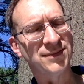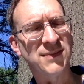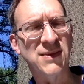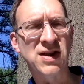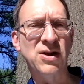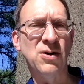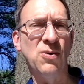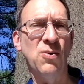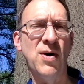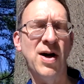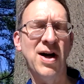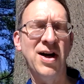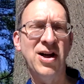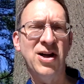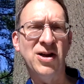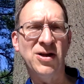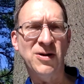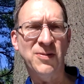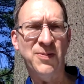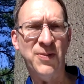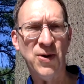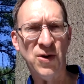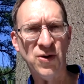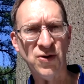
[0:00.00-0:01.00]
So why do you
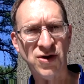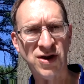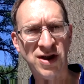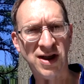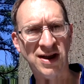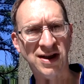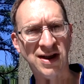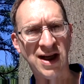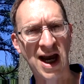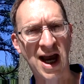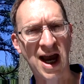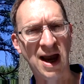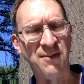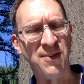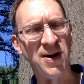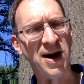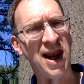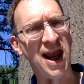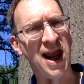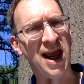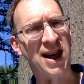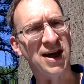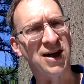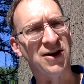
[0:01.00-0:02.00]
suppose Tendai
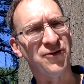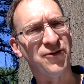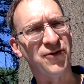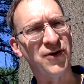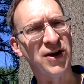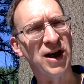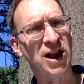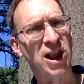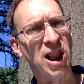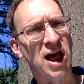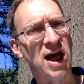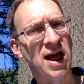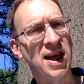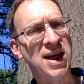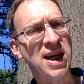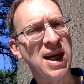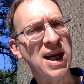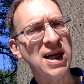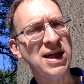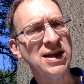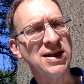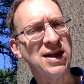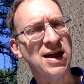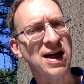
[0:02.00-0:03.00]
began to feel
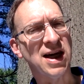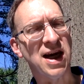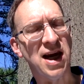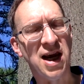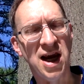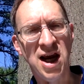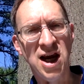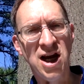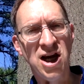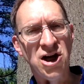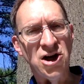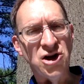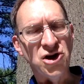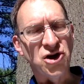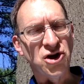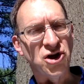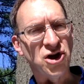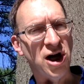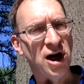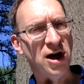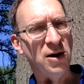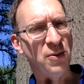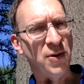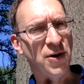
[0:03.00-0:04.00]
uneasy?
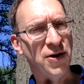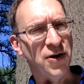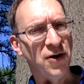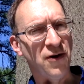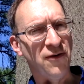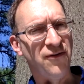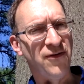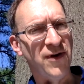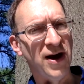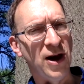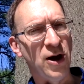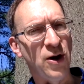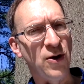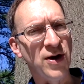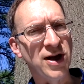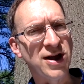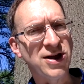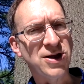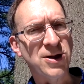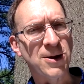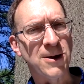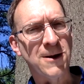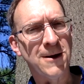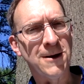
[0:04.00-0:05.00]
Share with your fellow
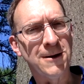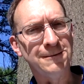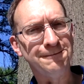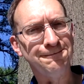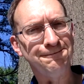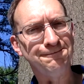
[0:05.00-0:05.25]
listener.